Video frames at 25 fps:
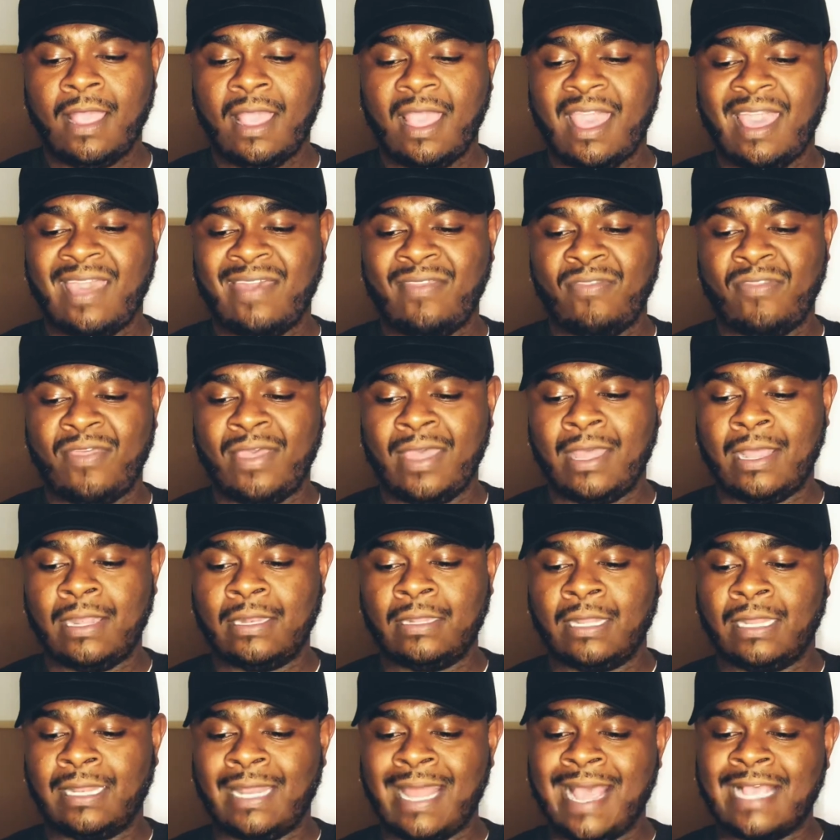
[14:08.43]
And then
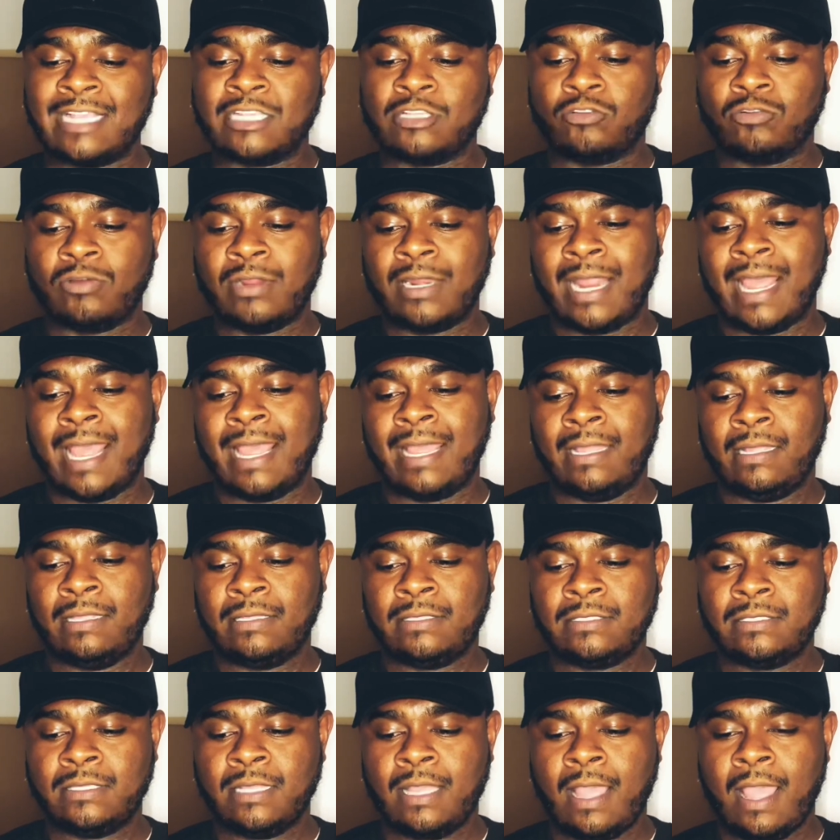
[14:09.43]
the last 3
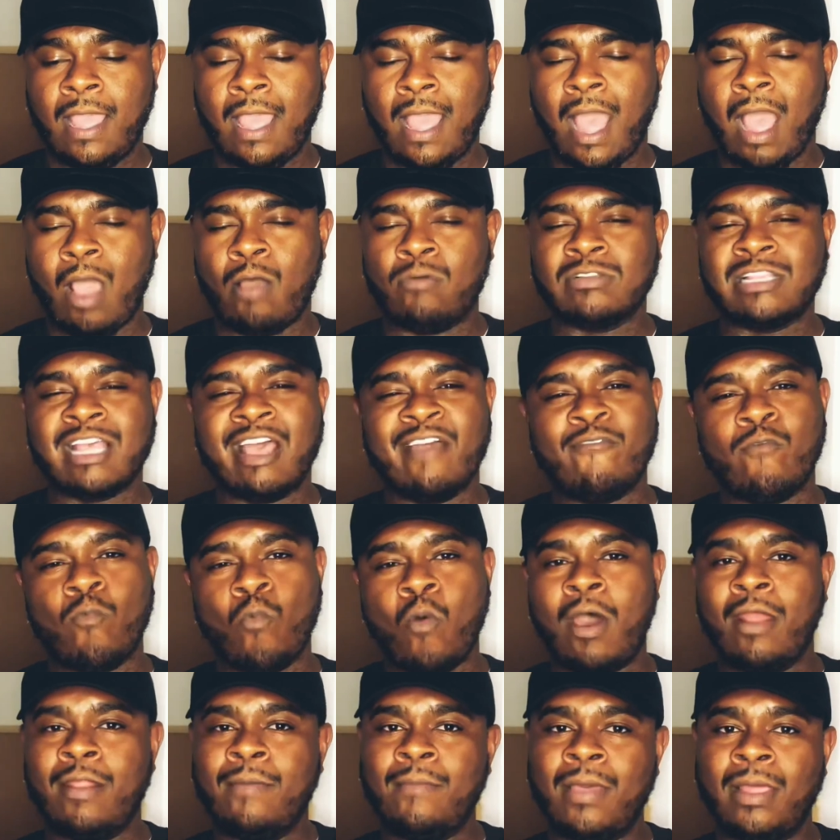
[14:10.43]
days, I was having
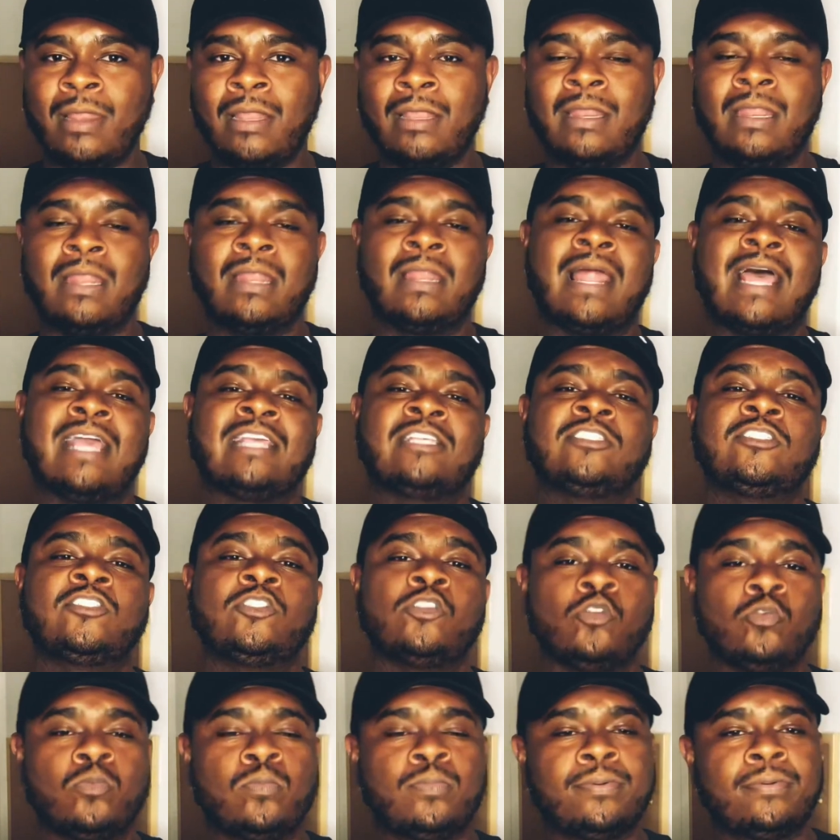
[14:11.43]
watermelon in like
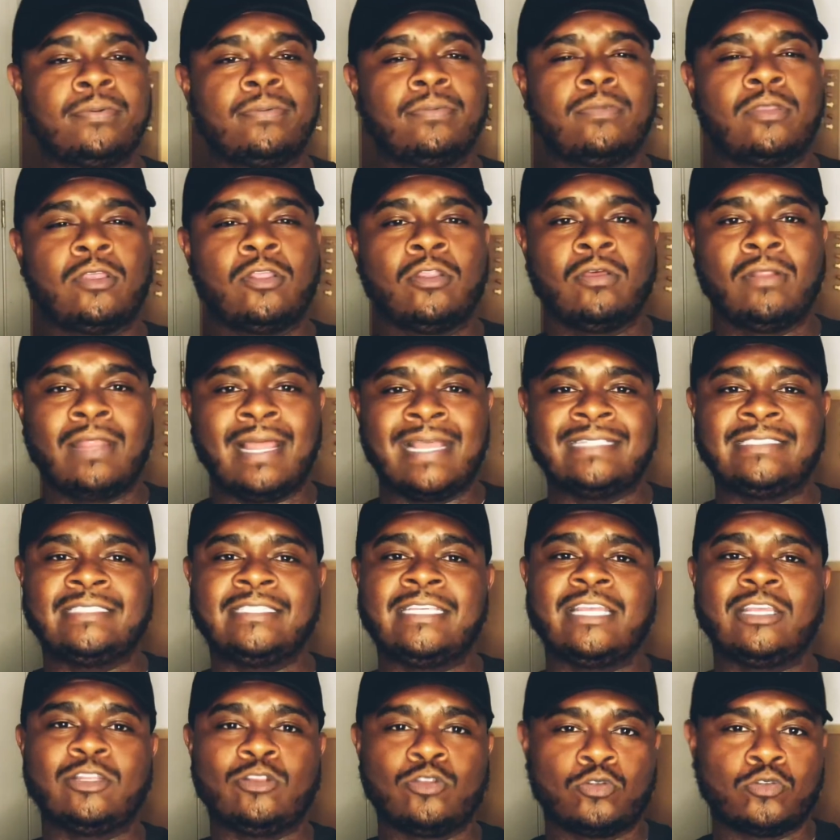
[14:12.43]
soup, you know, like
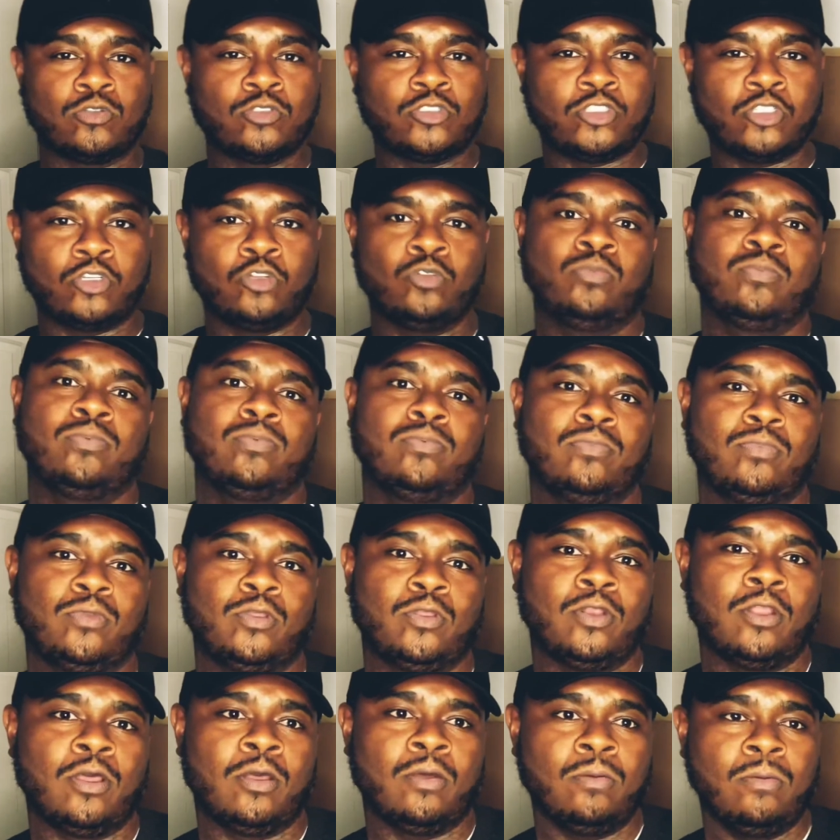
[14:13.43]
chicken noodle soup, you
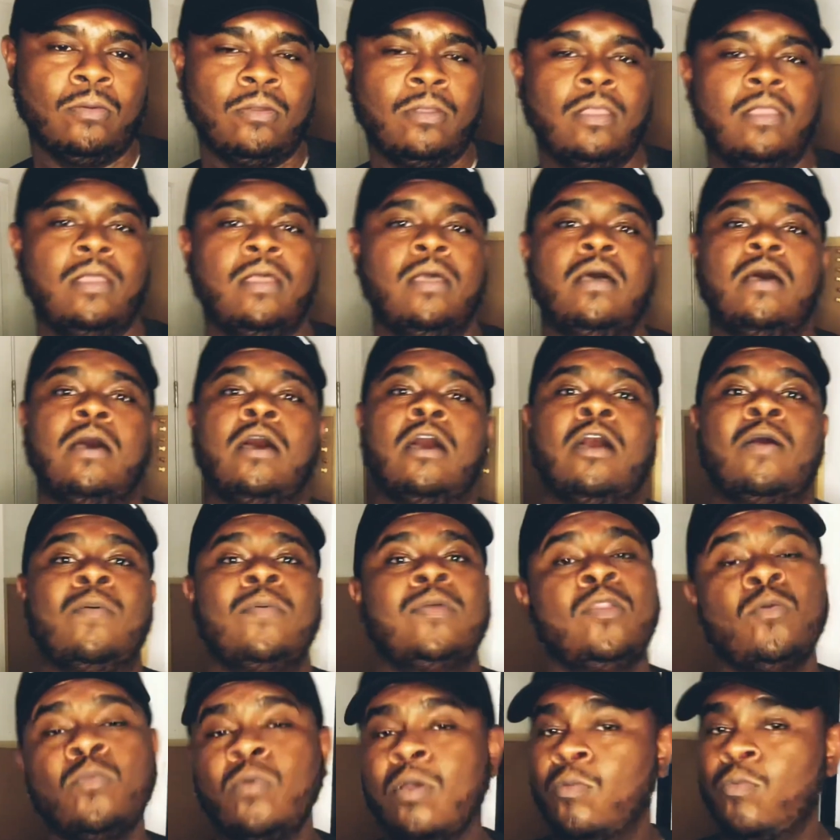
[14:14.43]
know, and
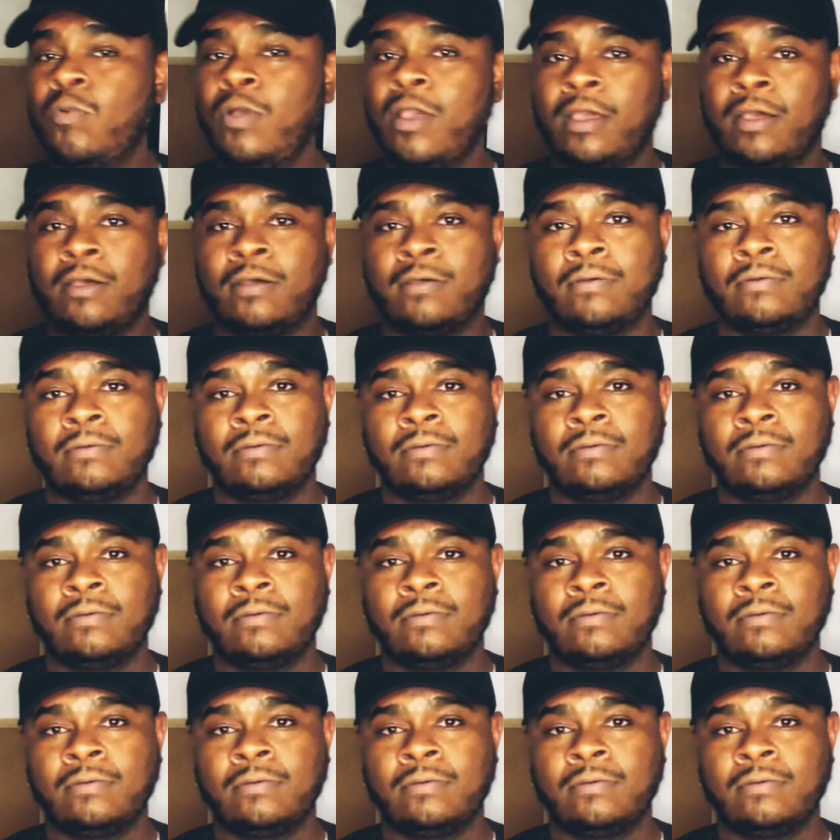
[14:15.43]
it went well.